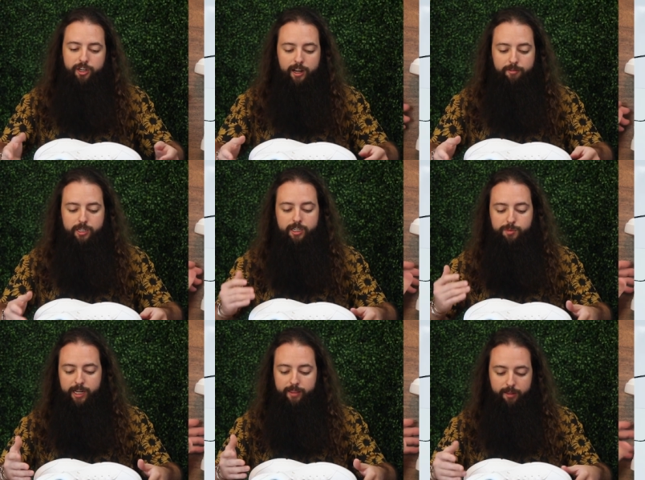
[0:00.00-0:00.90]
good
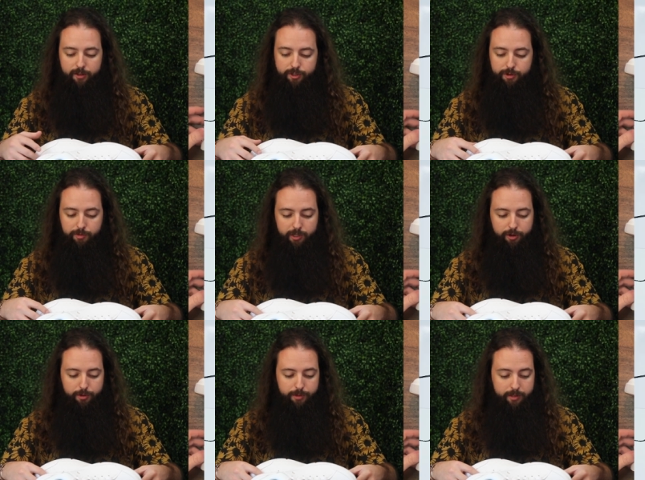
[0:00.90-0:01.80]
advertisement. I think they're doing really
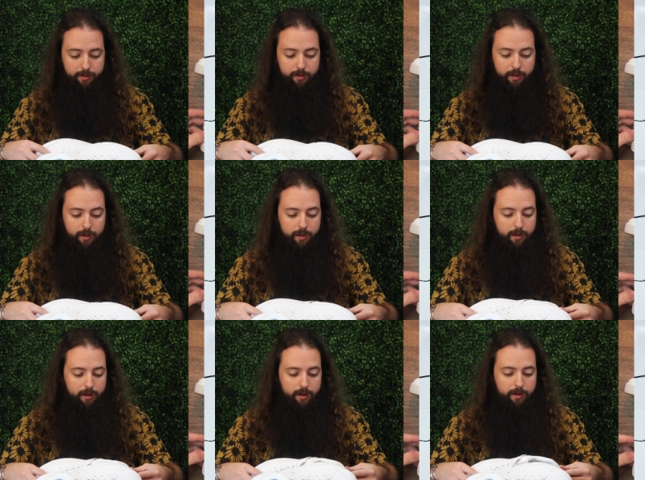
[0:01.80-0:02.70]
good with it.
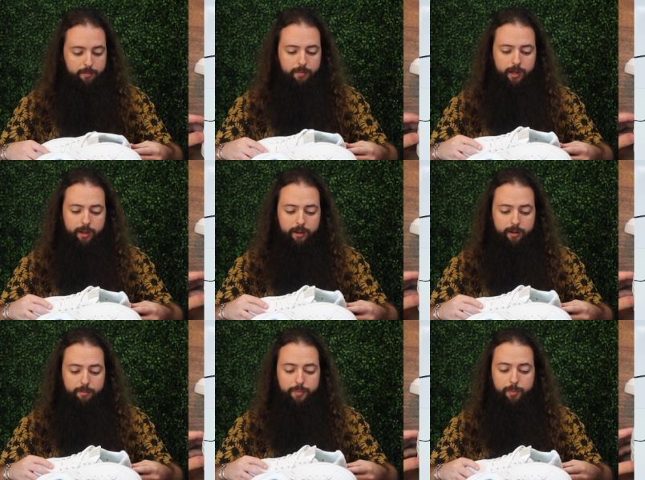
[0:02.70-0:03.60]
Um,
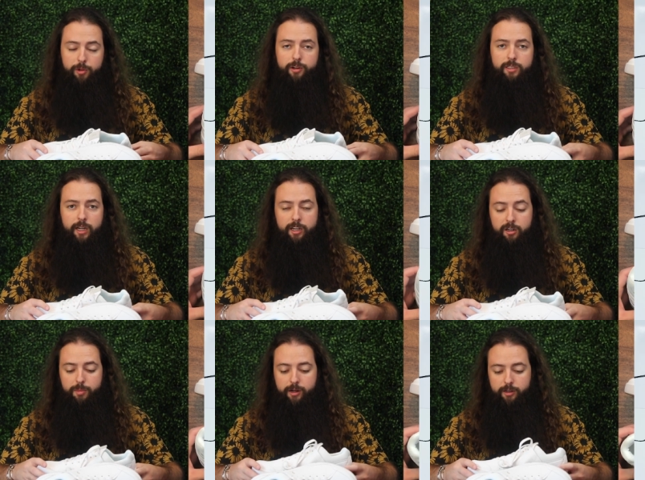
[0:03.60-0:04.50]
and people are
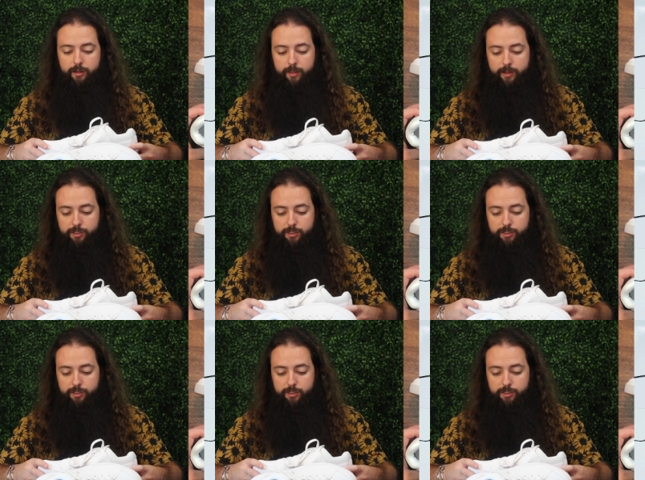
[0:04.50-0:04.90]
excited about it, and